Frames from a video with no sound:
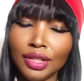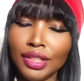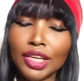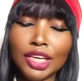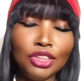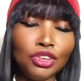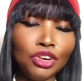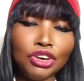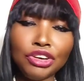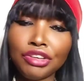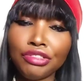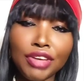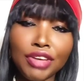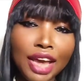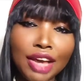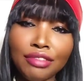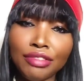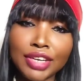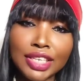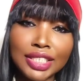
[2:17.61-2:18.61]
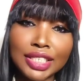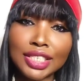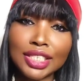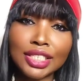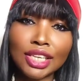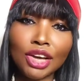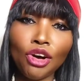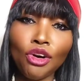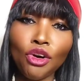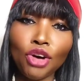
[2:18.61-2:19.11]
They don't reveal
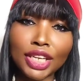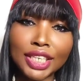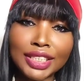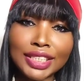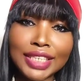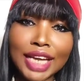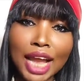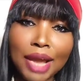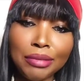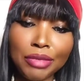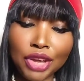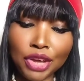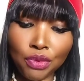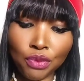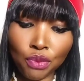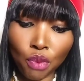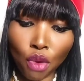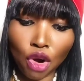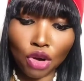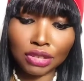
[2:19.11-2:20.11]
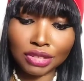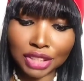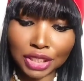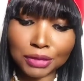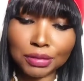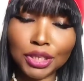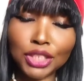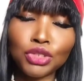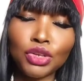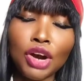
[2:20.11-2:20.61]
everything all the time in one
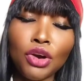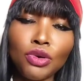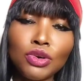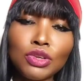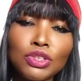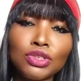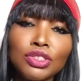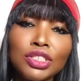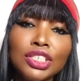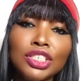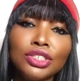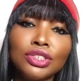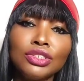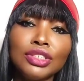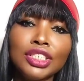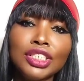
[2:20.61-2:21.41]
spiritual consultation.